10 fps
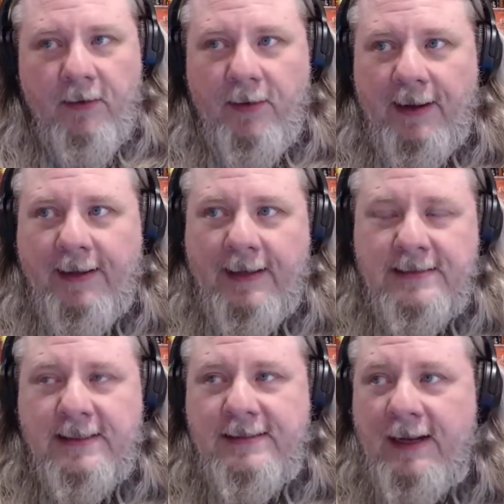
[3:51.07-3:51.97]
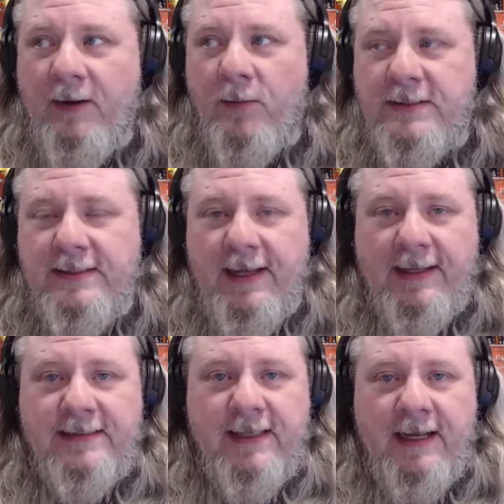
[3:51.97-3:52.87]
I guess I said I wasn't
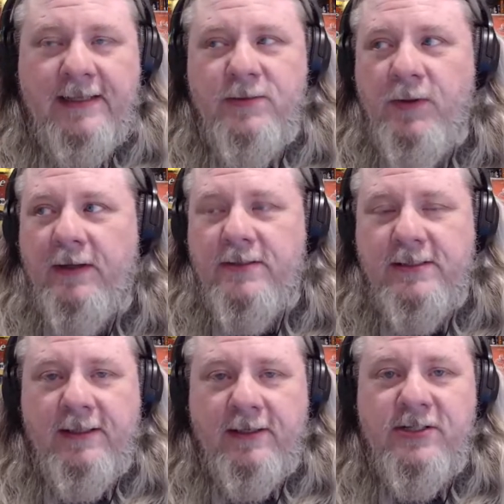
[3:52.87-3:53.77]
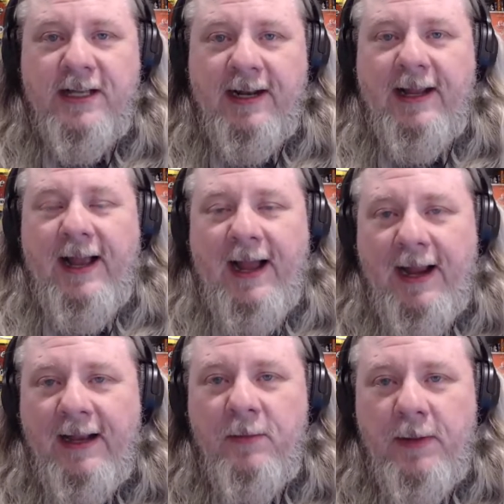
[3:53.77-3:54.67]
taking sides. There's going to
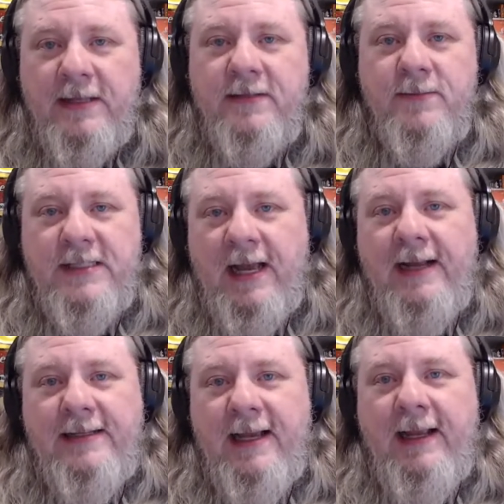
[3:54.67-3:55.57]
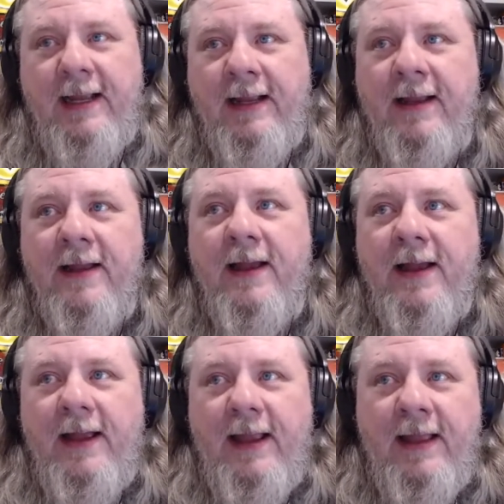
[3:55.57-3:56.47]
kind of be some side taking
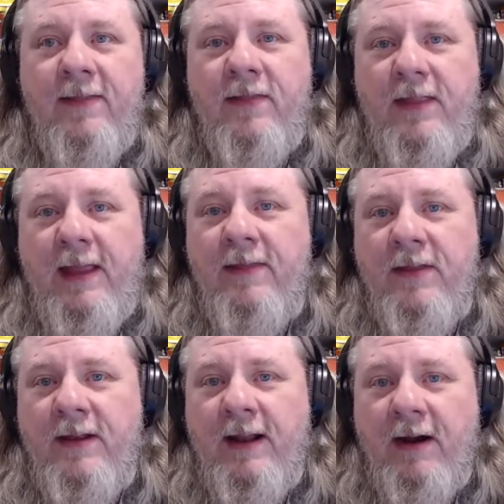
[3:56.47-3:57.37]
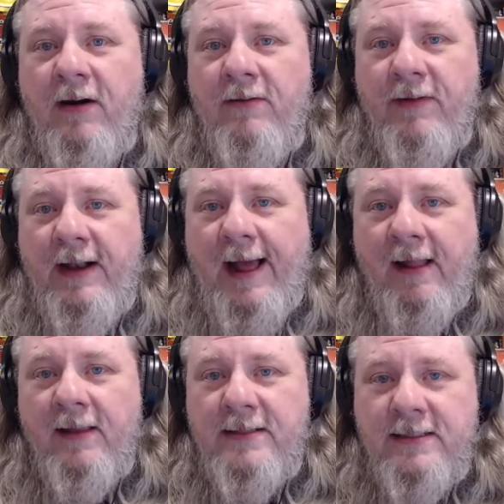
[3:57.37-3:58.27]
in the narrative
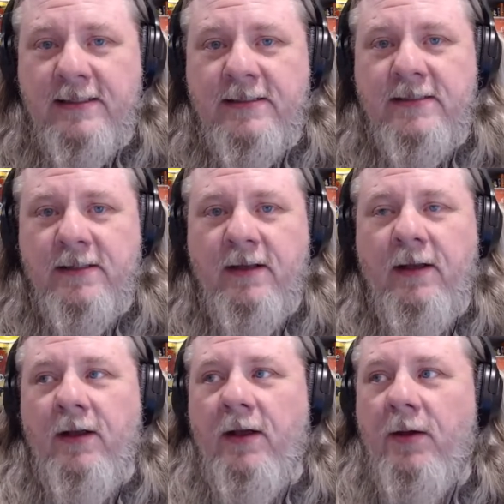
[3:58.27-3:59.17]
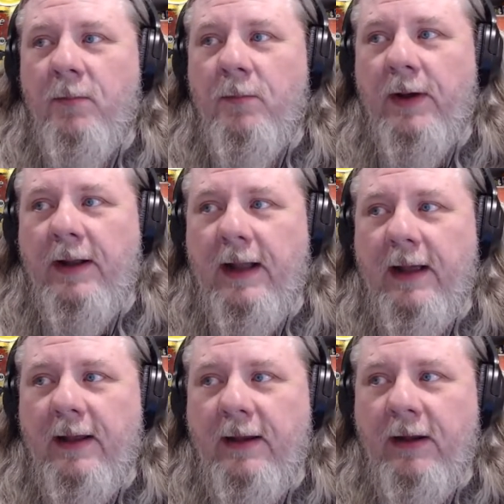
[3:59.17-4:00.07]
analysis, but
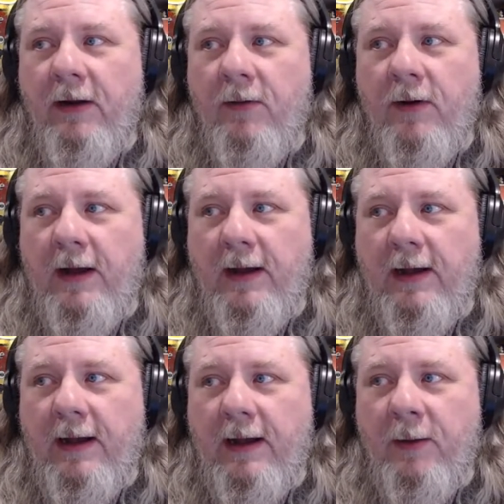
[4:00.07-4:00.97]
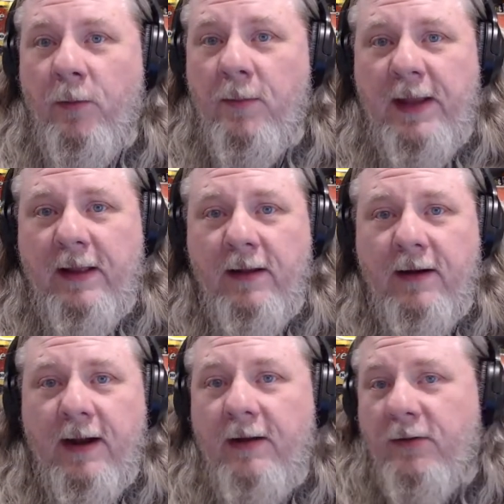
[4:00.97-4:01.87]
I want to be
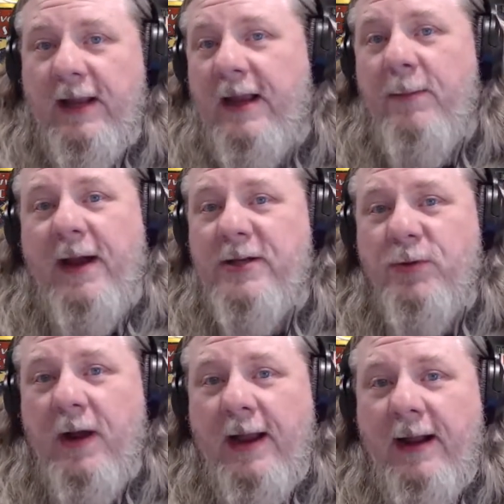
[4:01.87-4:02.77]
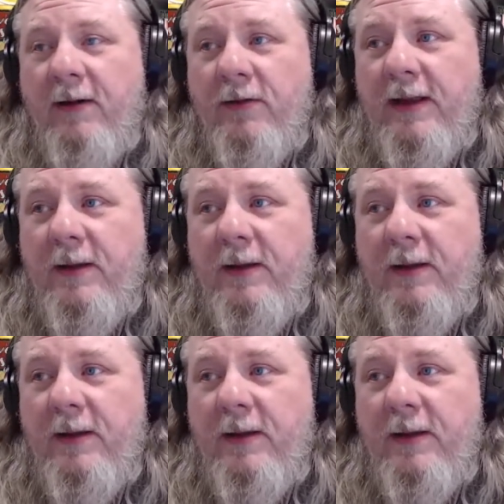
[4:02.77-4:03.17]
clear. I don't think anybody's right. I don't think